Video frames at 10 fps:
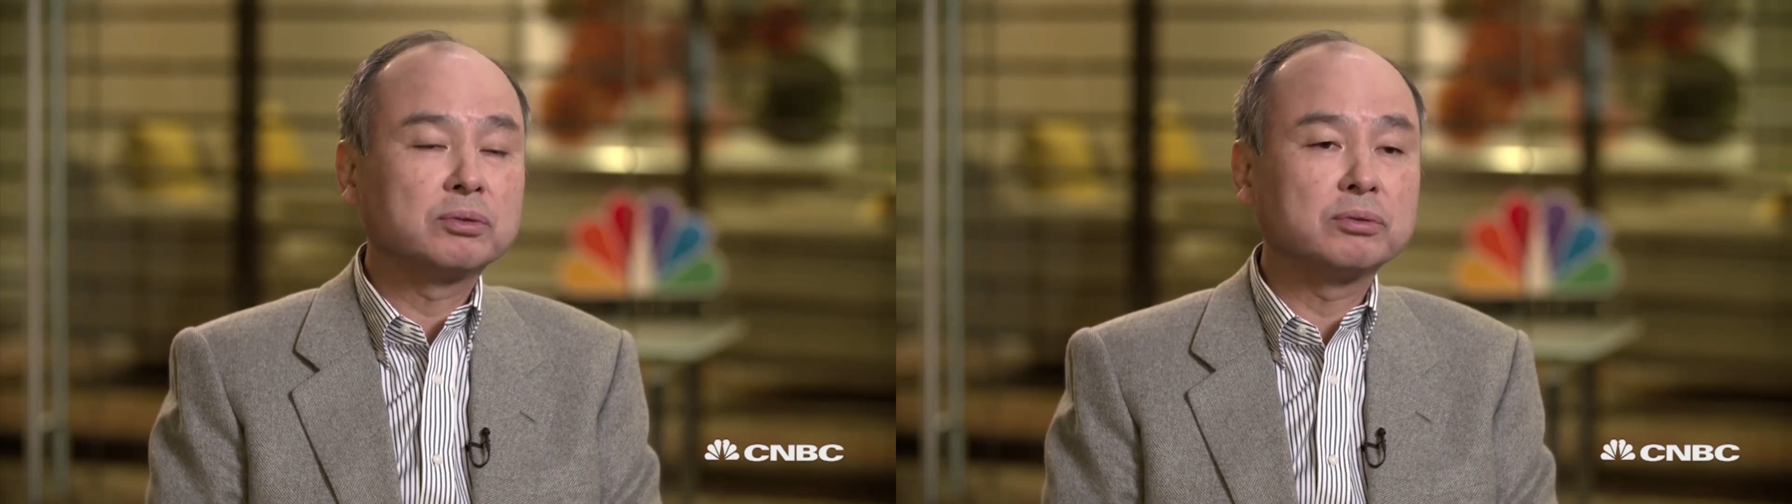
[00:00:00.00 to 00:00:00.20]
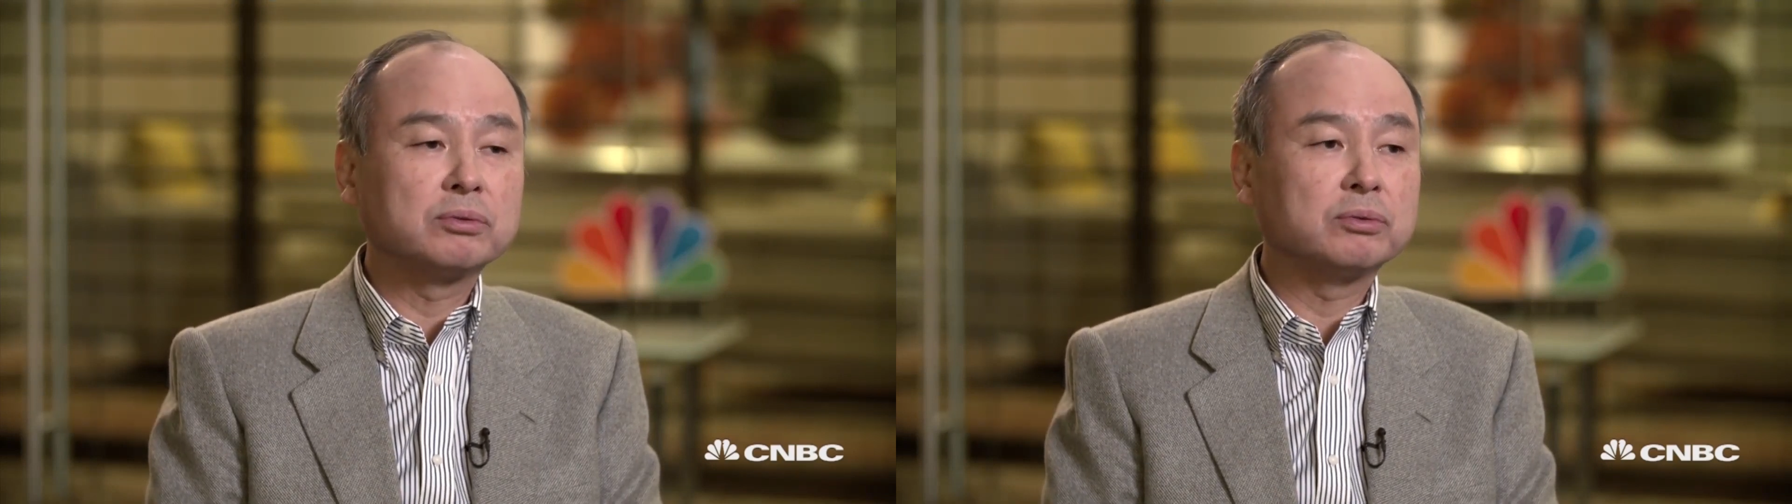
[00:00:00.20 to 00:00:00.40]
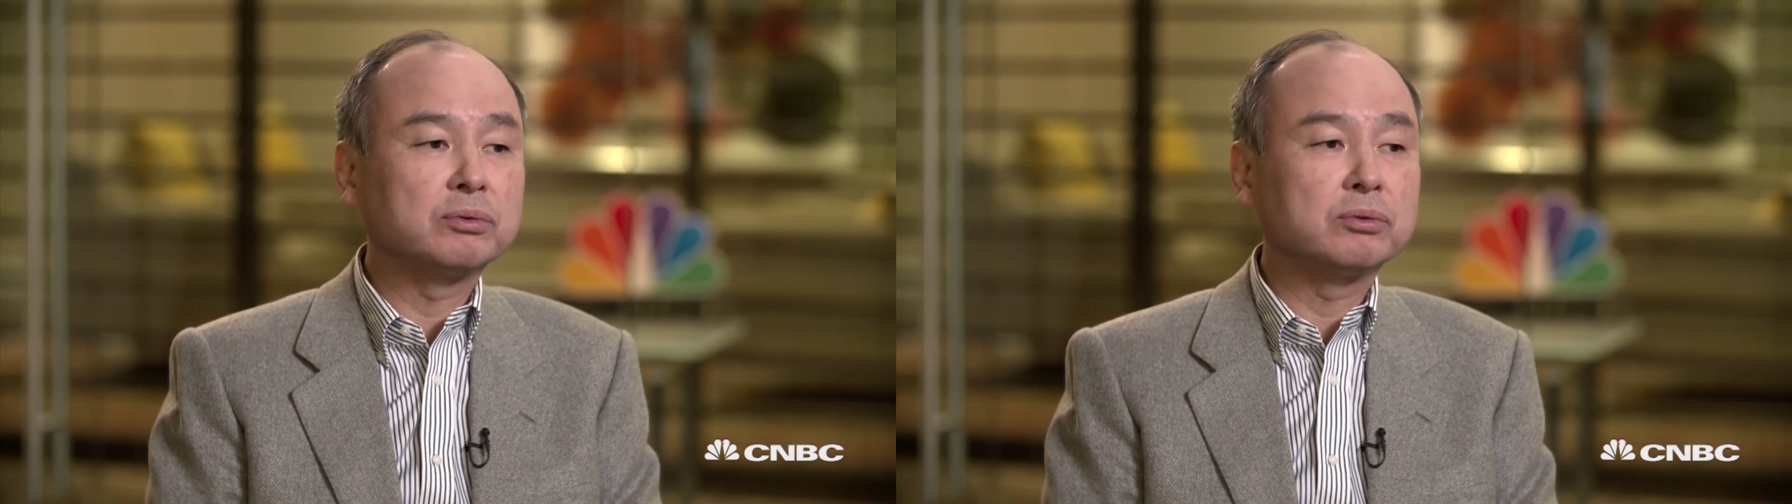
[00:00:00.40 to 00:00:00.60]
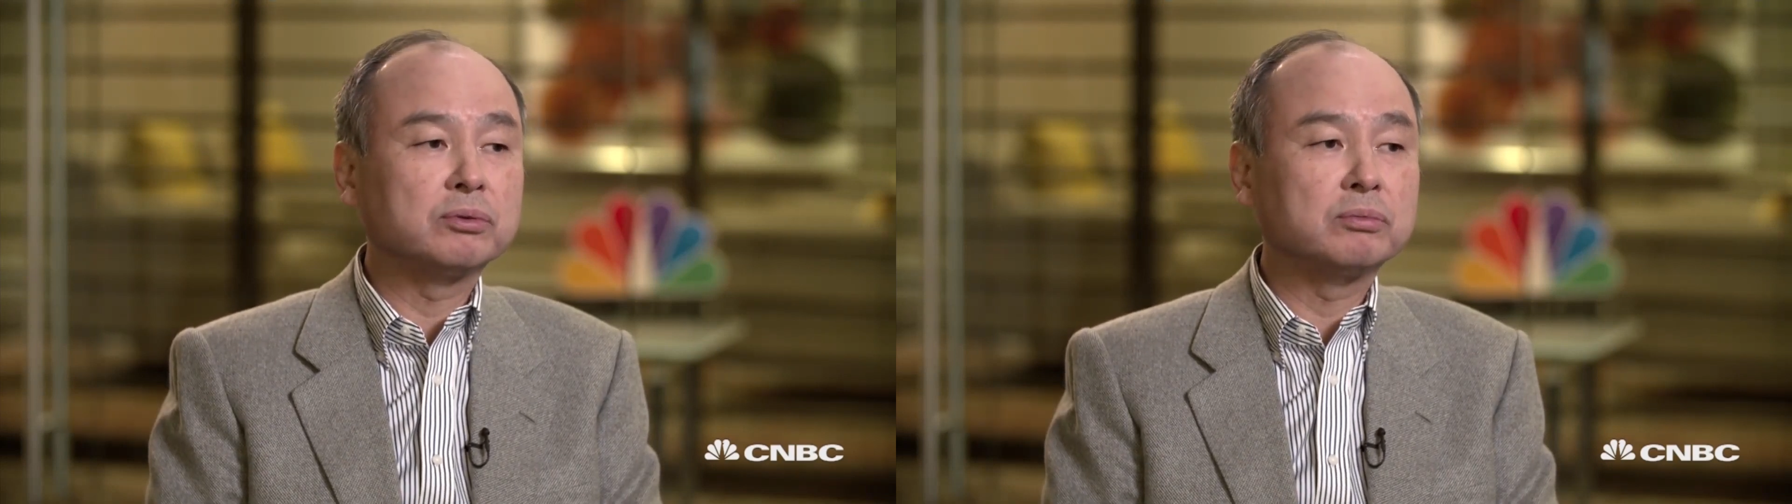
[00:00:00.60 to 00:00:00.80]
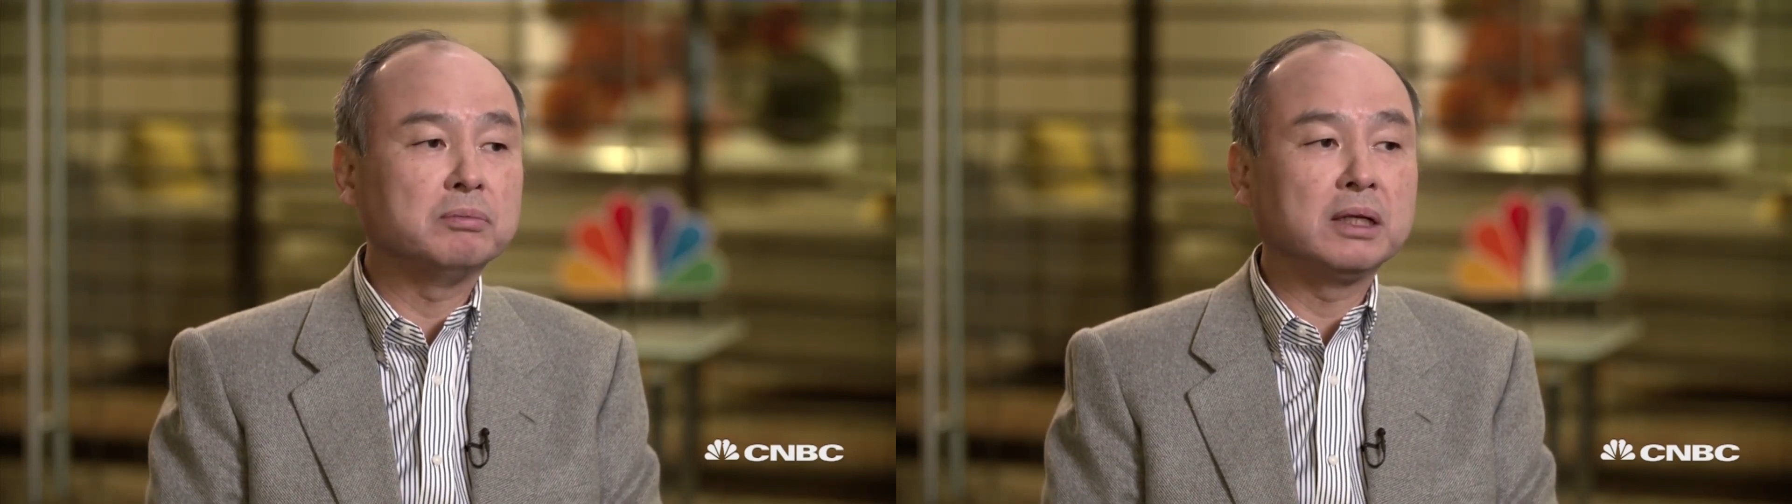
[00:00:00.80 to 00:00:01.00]

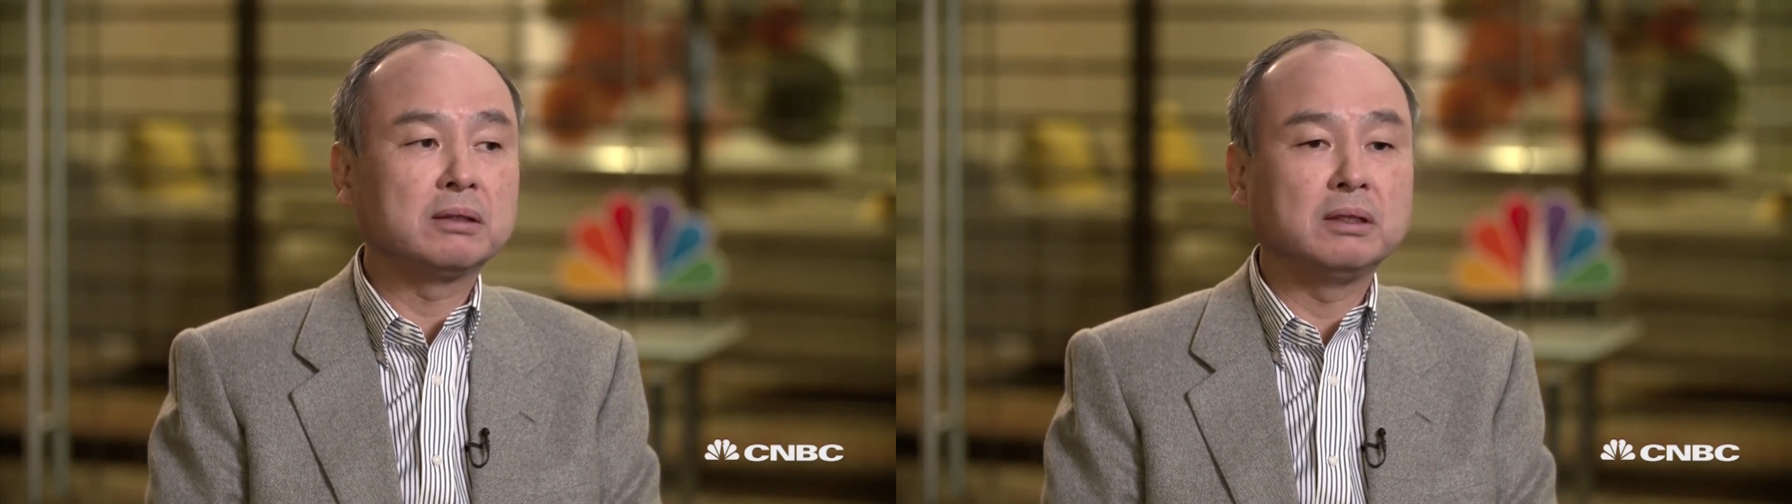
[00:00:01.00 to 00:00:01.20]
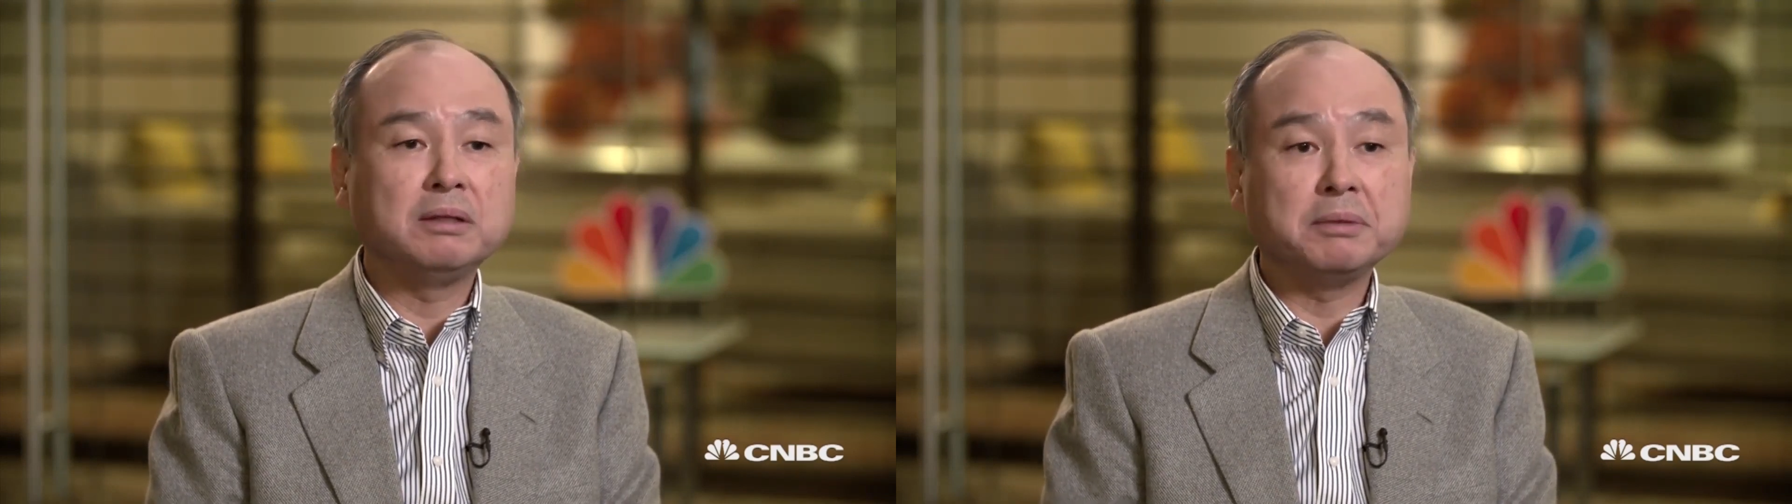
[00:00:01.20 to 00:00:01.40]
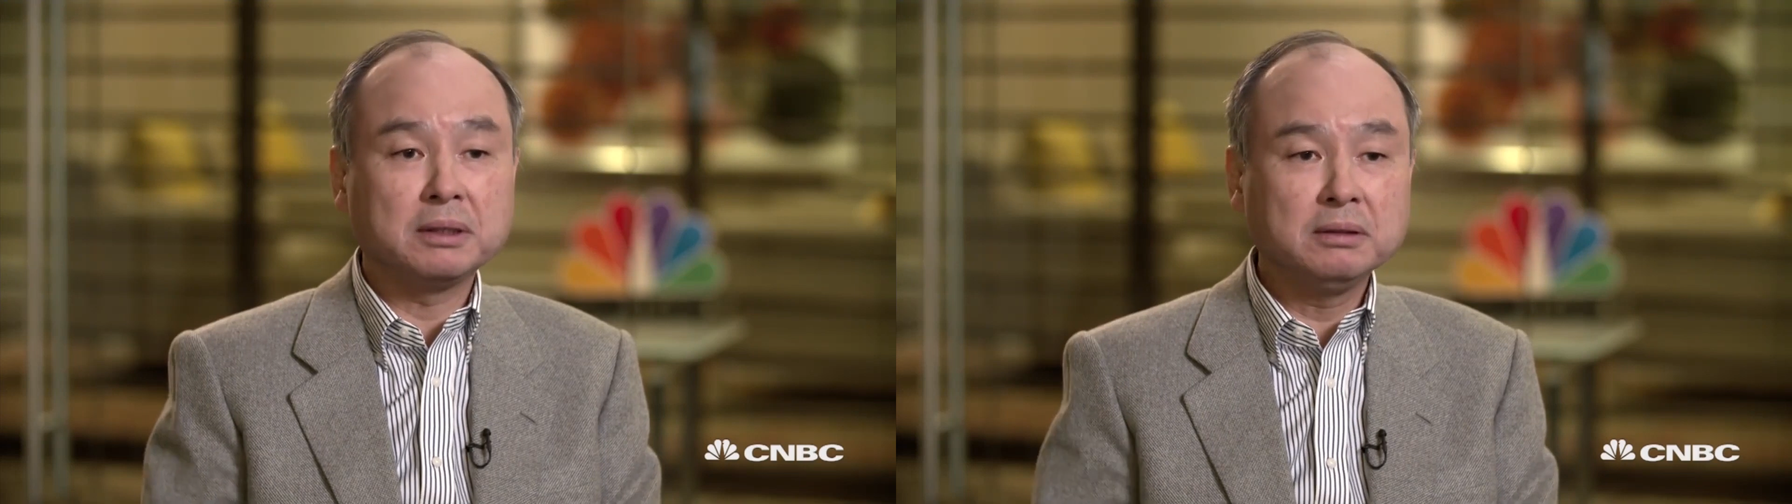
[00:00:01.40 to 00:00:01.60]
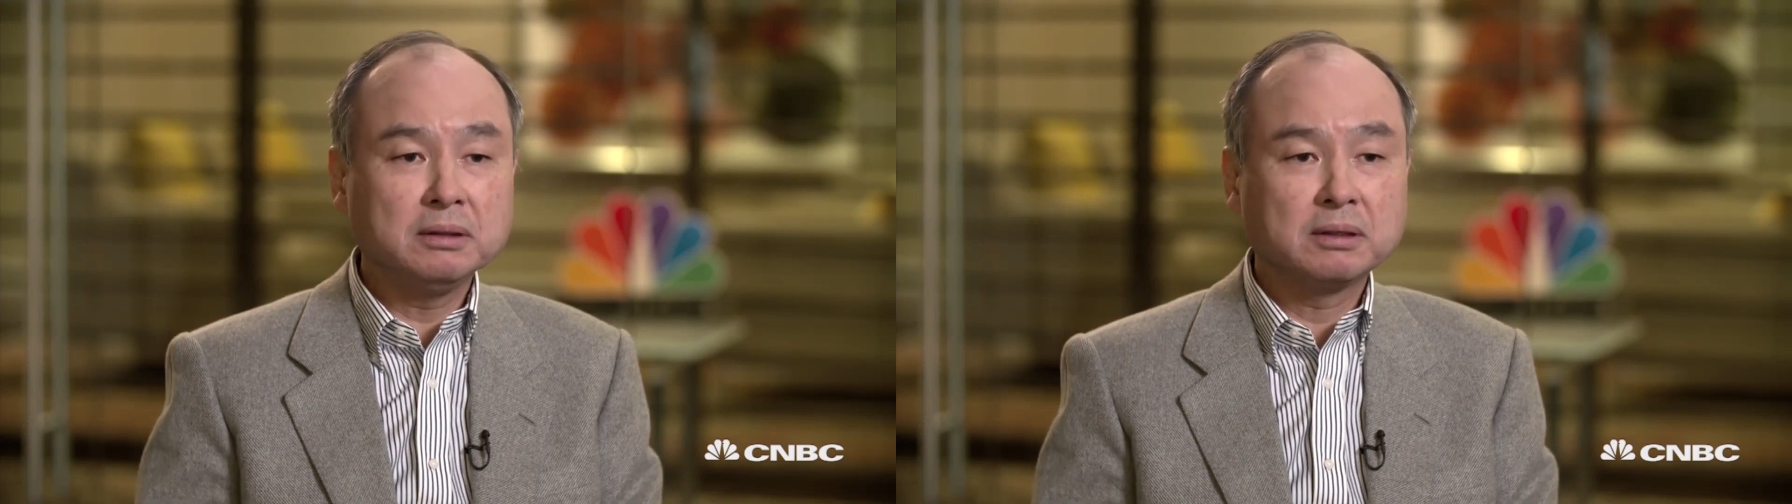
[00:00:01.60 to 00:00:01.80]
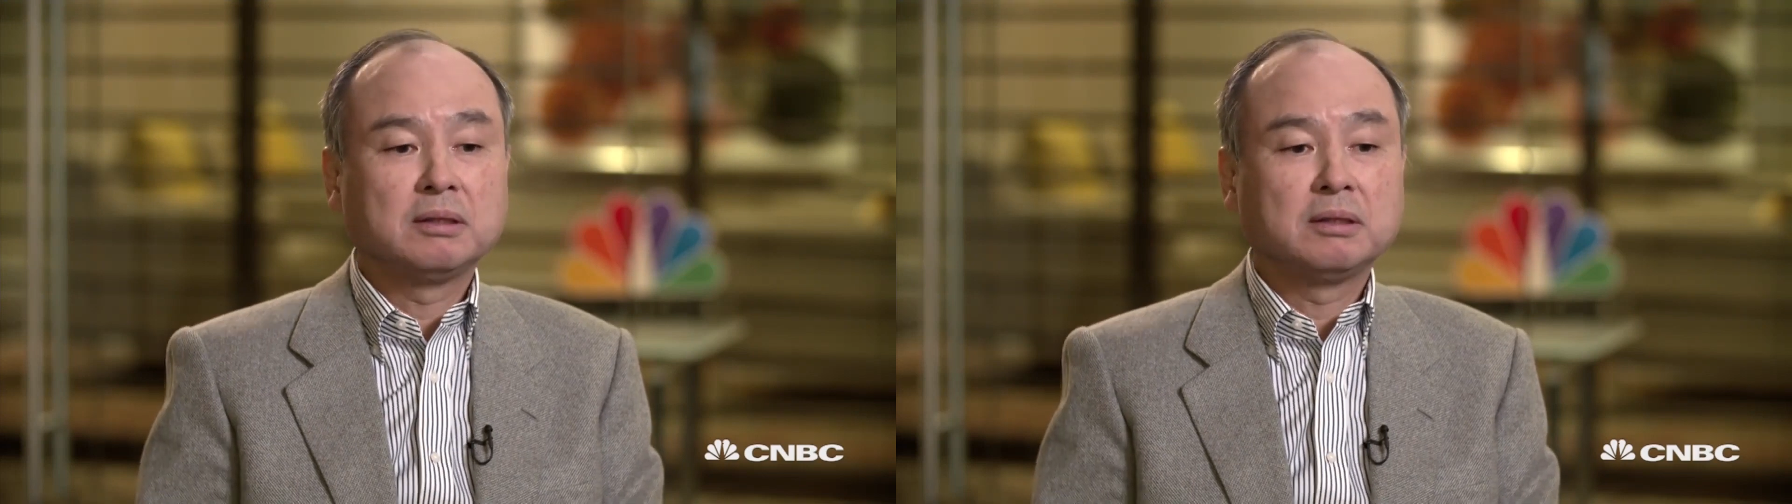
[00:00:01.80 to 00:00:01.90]
to make living.